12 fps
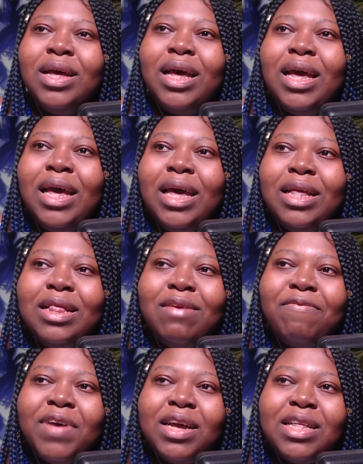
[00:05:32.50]
And the
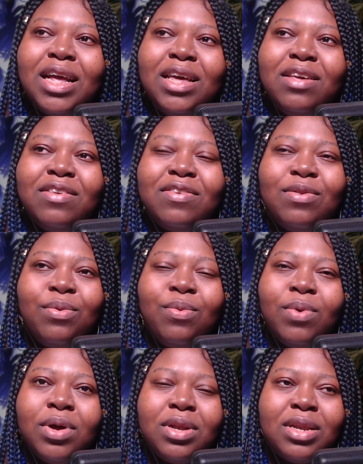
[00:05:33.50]
fact that he's the
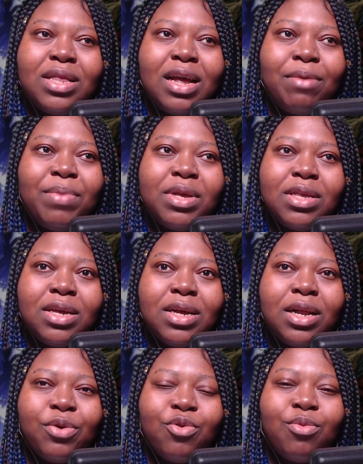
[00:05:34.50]
one that
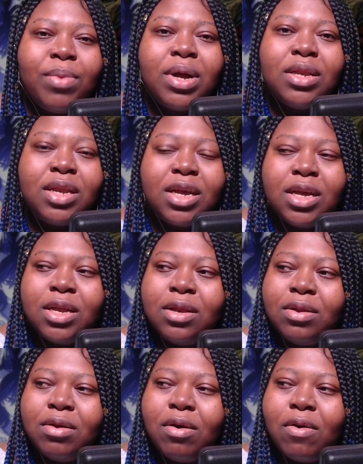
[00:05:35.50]
basically reminded
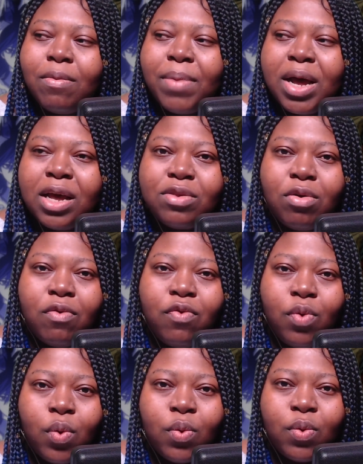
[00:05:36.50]
All Might of
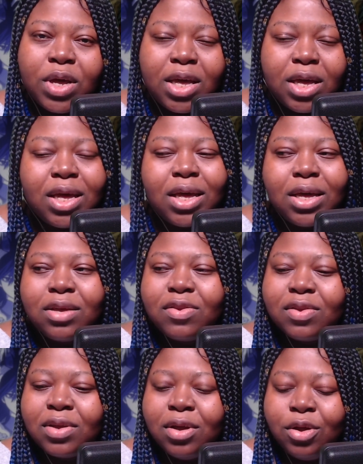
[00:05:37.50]
who he
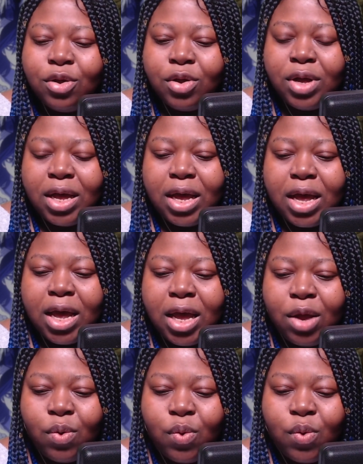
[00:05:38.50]
is
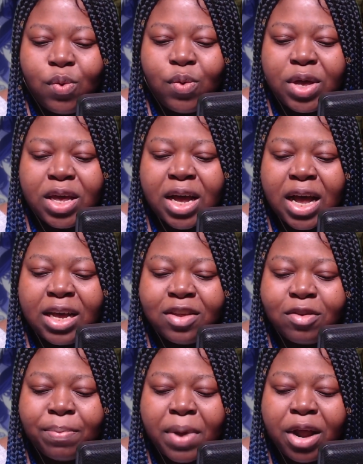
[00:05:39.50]
and who he had
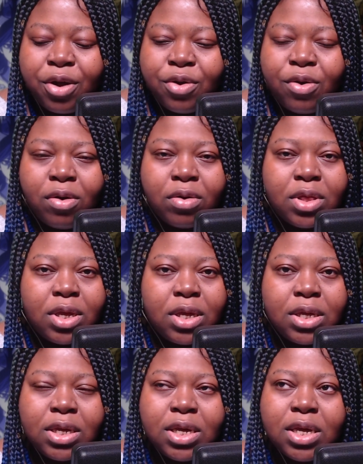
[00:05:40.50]
inspired all
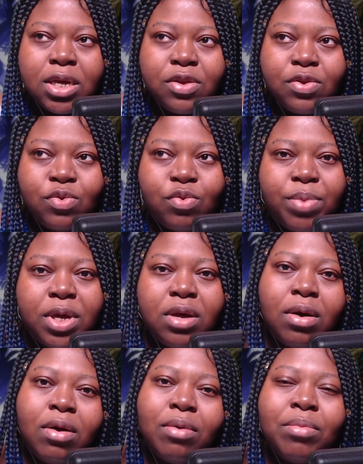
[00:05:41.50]
these kids to
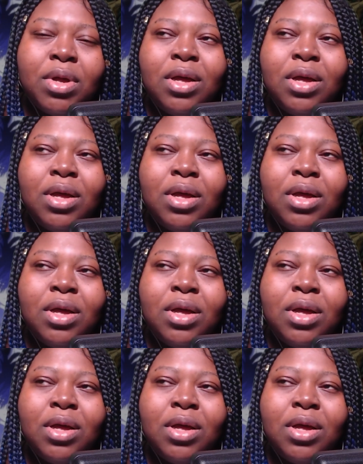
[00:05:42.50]
become.